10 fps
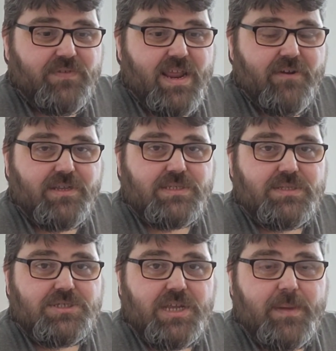areas of
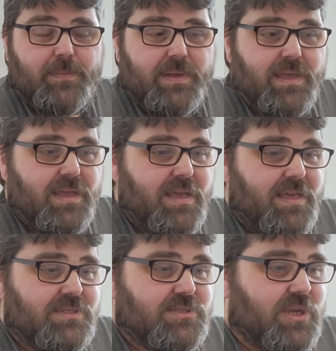the ship.
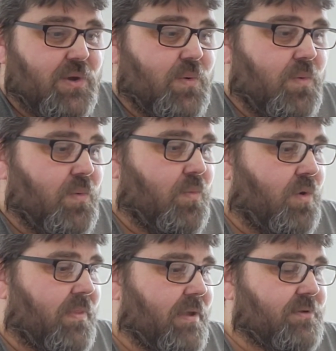So
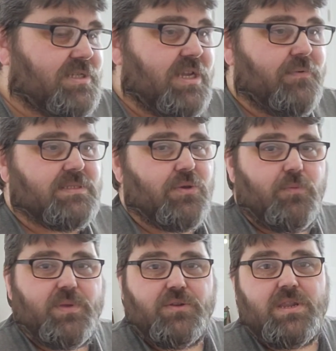what they would do is it
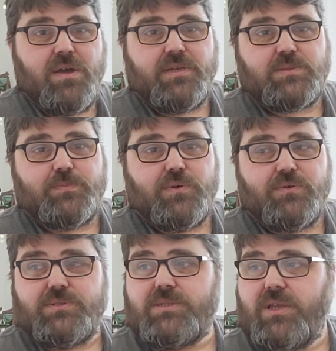would be on notice
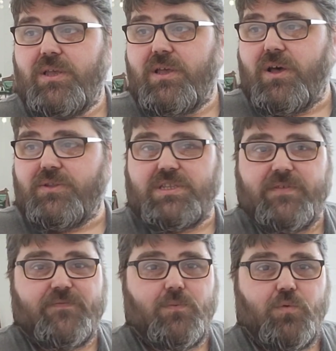boards on
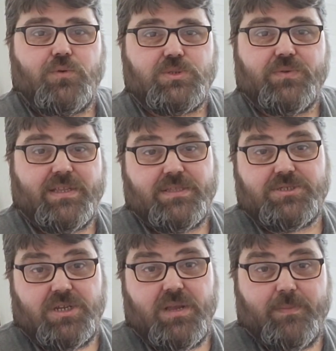different walls around the
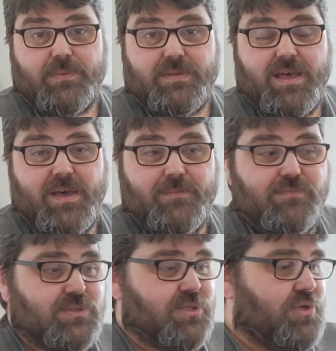ship.
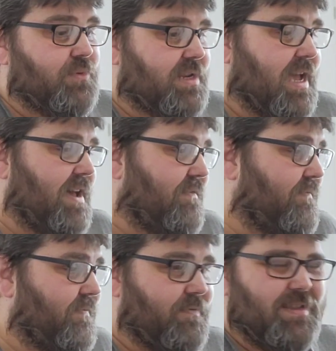So you would
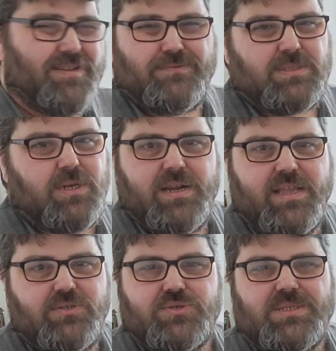have, certain
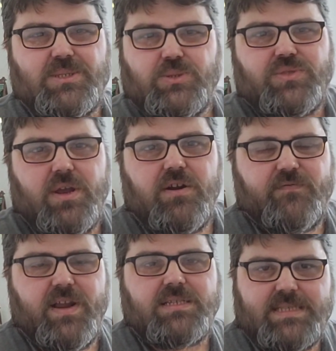entrances or
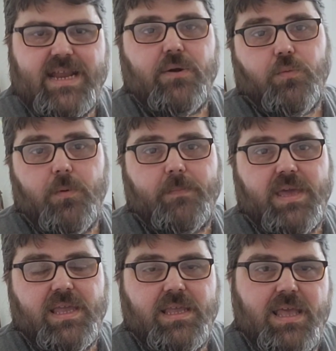thoroughfares there it would be.